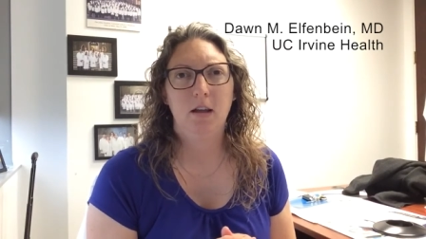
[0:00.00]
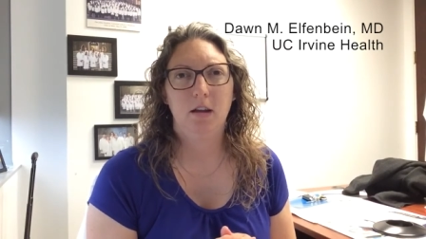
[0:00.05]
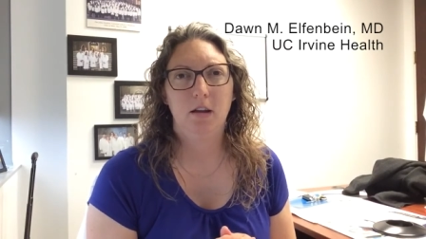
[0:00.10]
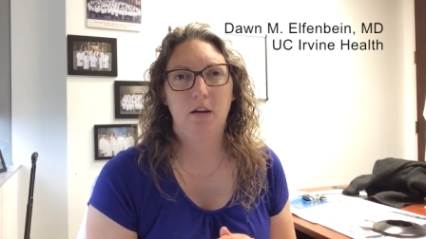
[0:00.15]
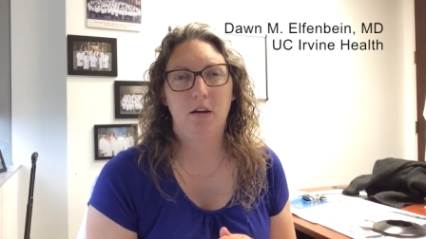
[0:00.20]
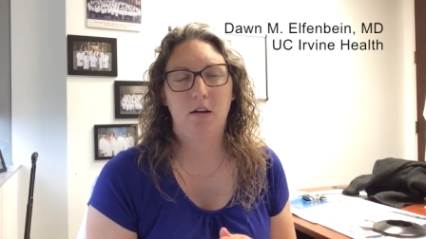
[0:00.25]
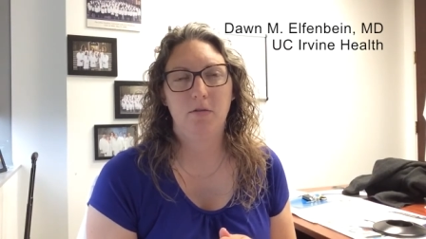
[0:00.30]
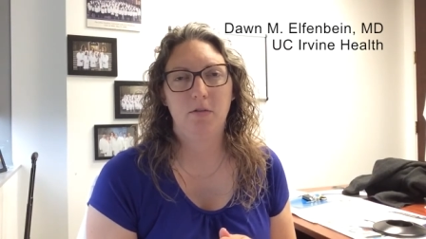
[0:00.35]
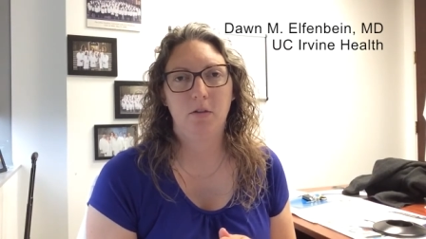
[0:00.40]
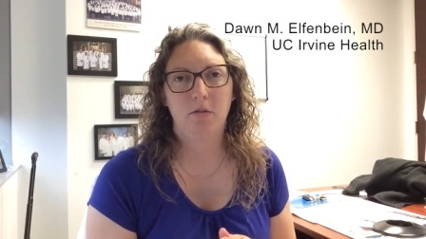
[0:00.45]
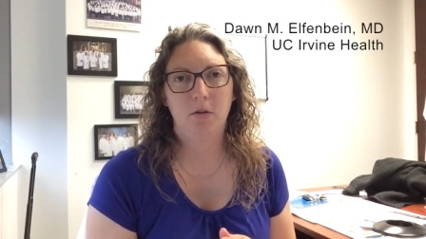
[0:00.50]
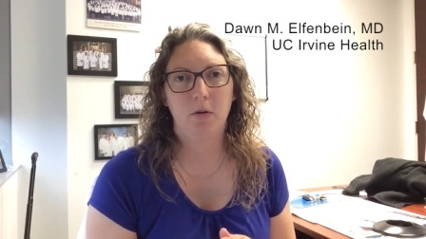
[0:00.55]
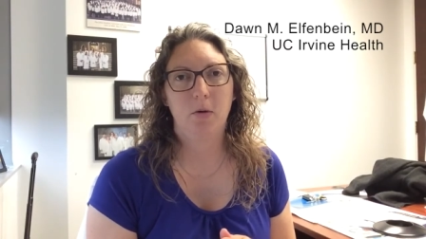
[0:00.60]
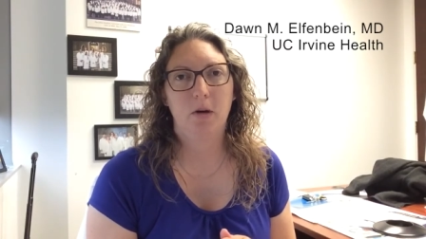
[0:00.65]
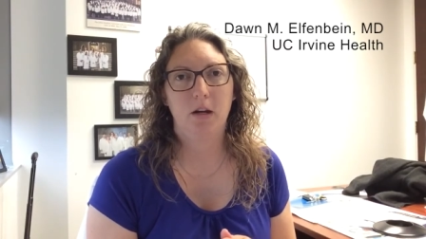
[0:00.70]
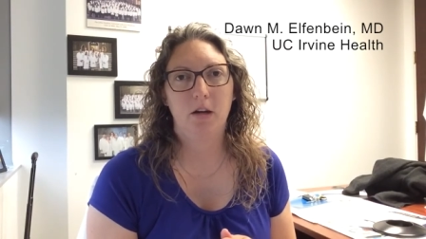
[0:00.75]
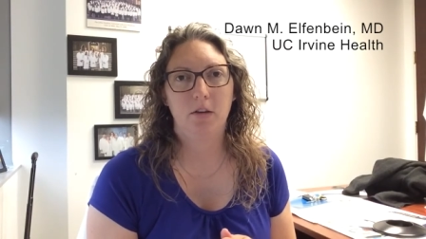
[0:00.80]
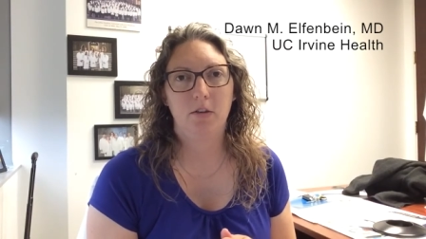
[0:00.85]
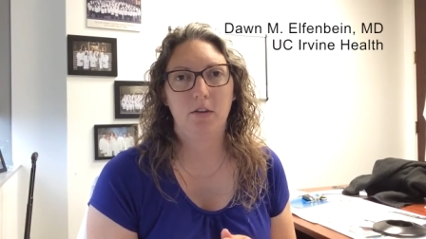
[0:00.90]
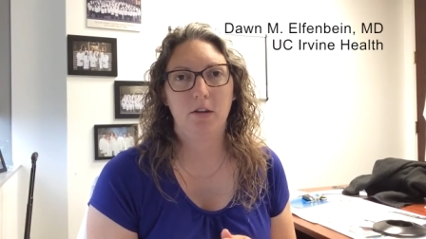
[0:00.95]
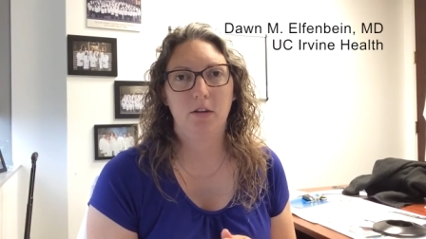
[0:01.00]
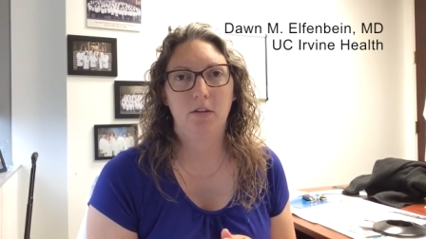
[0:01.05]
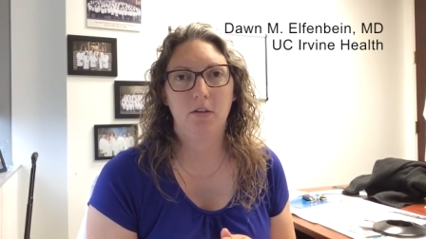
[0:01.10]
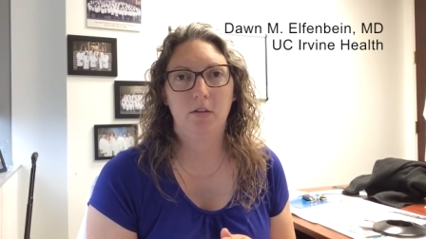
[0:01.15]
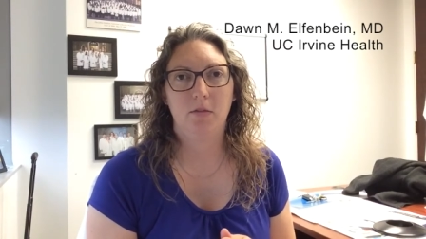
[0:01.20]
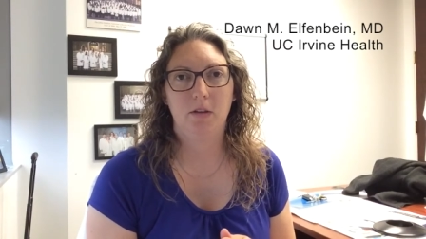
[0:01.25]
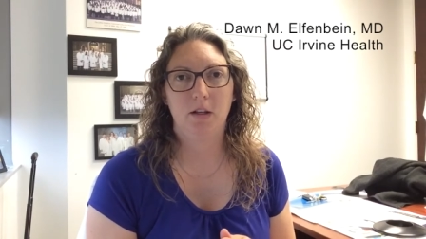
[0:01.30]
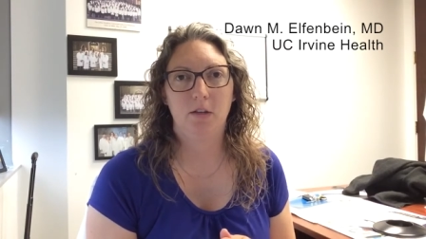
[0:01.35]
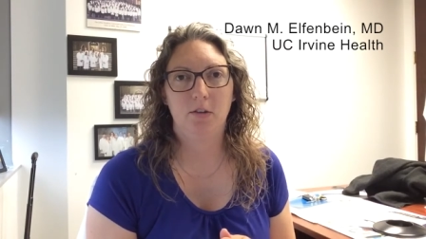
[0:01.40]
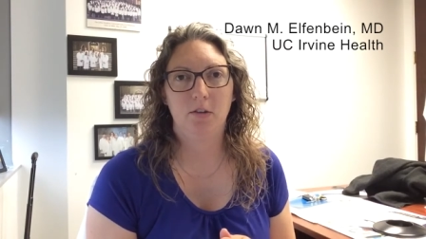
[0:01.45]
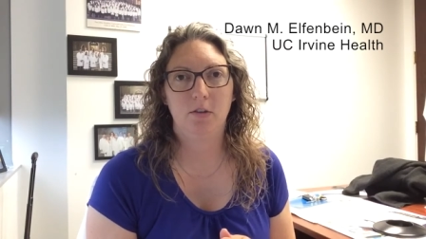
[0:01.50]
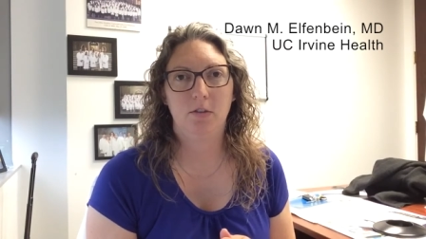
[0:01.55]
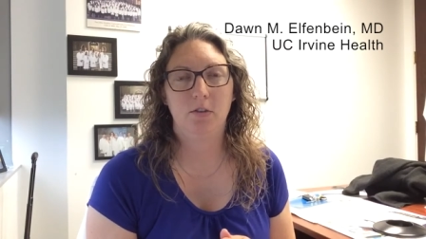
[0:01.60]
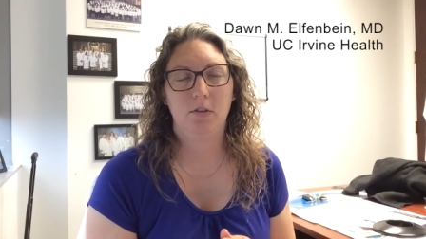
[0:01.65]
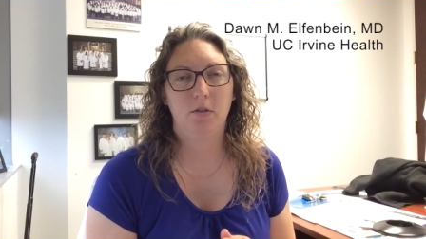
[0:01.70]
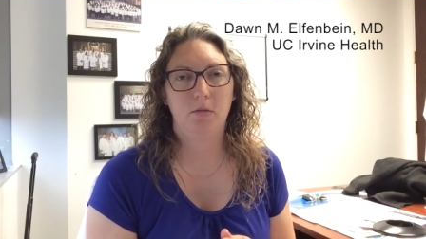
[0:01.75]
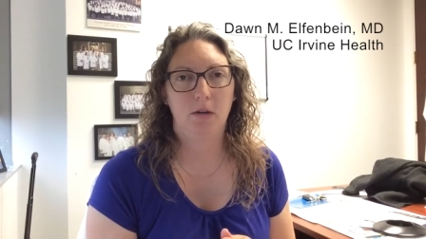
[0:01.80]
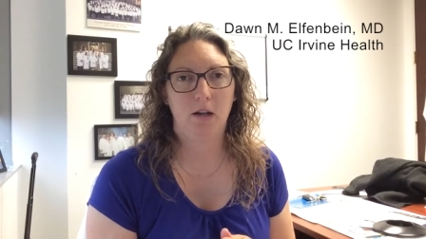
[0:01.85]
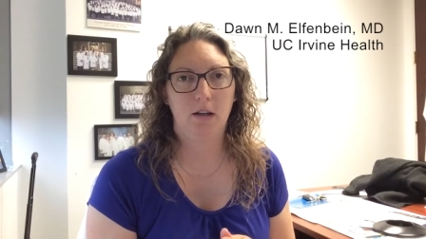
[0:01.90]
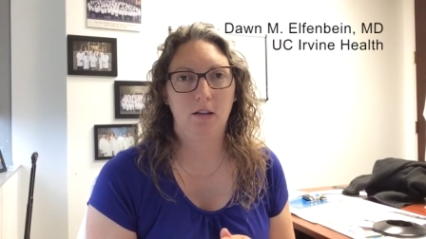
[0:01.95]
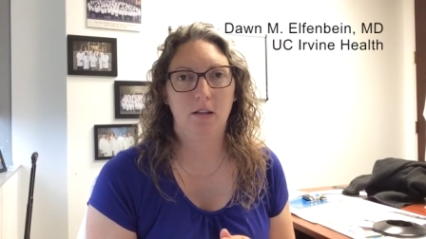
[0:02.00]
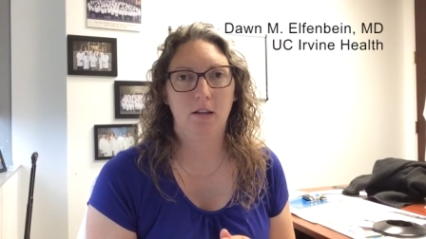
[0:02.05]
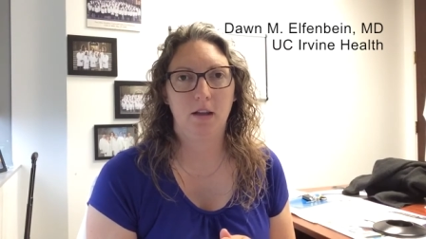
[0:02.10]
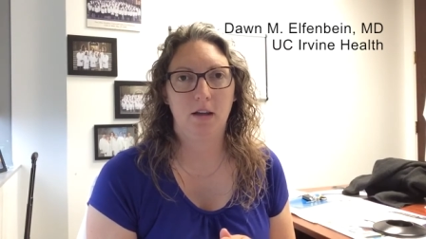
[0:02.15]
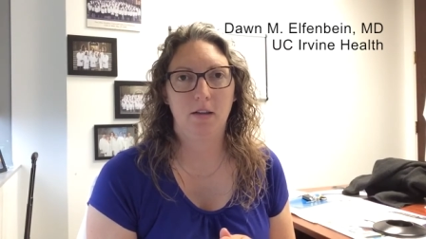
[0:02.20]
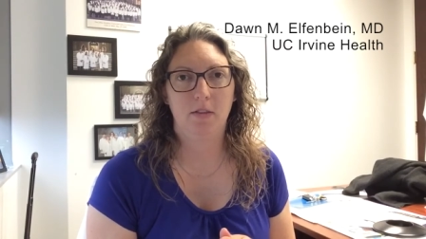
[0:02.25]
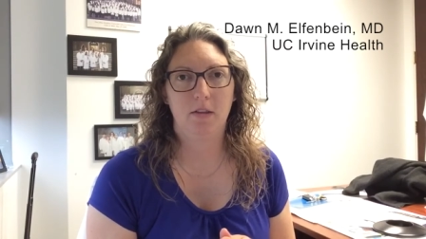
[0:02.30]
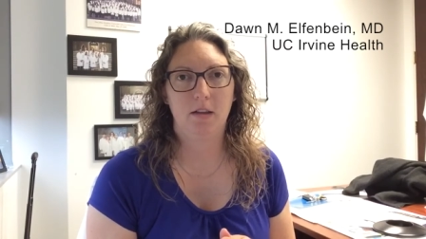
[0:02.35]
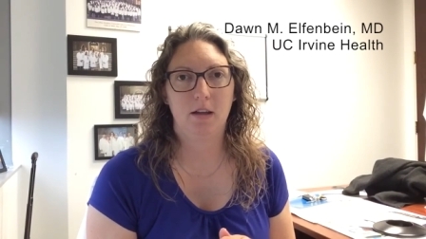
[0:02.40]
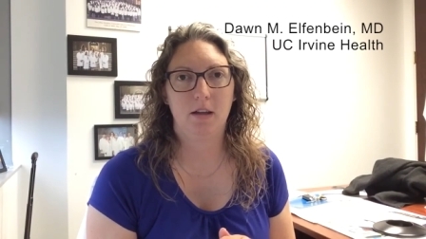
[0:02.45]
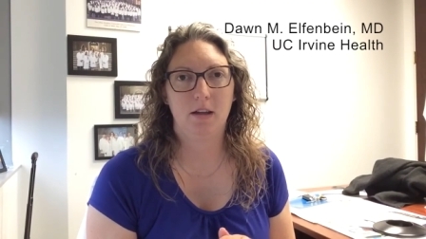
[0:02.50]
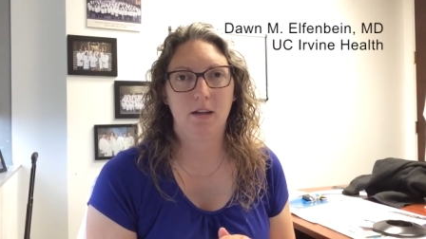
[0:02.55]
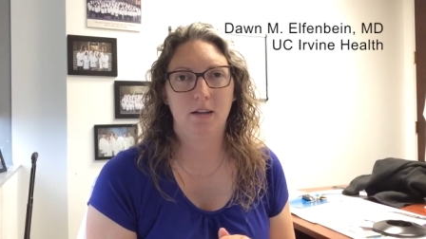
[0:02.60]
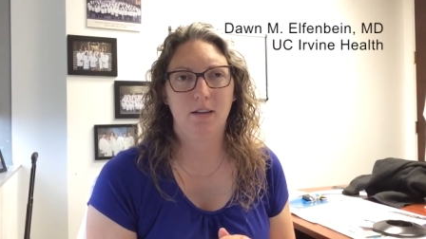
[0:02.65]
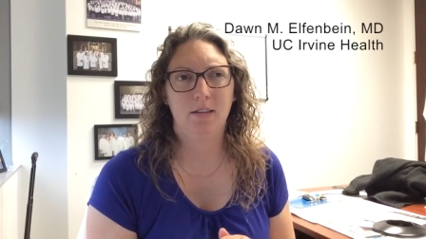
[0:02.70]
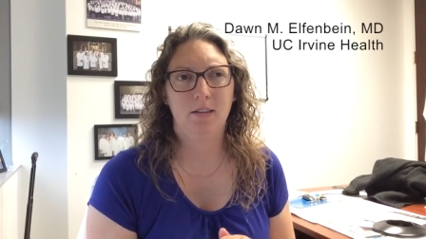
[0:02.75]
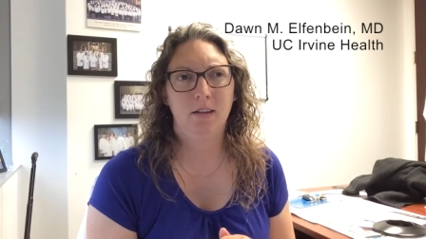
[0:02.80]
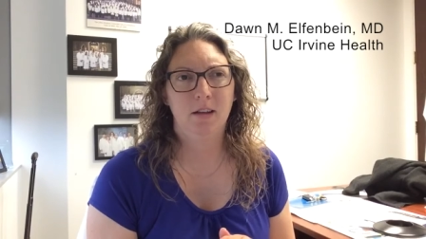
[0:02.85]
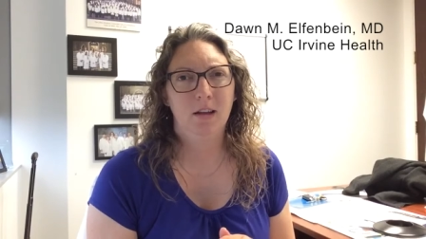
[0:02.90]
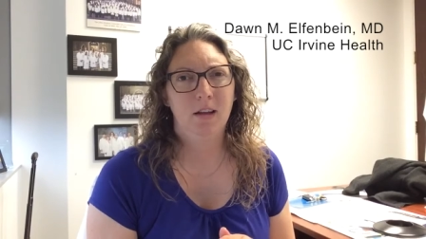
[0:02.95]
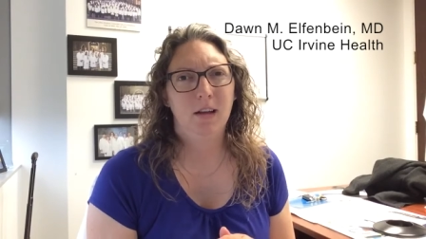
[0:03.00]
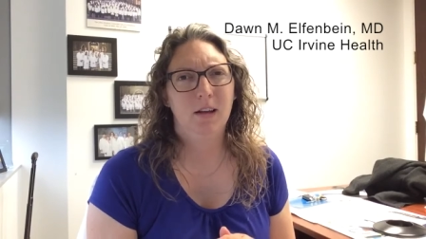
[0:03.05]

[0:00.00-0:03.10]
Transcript: it often requires interventions directly on the eyes,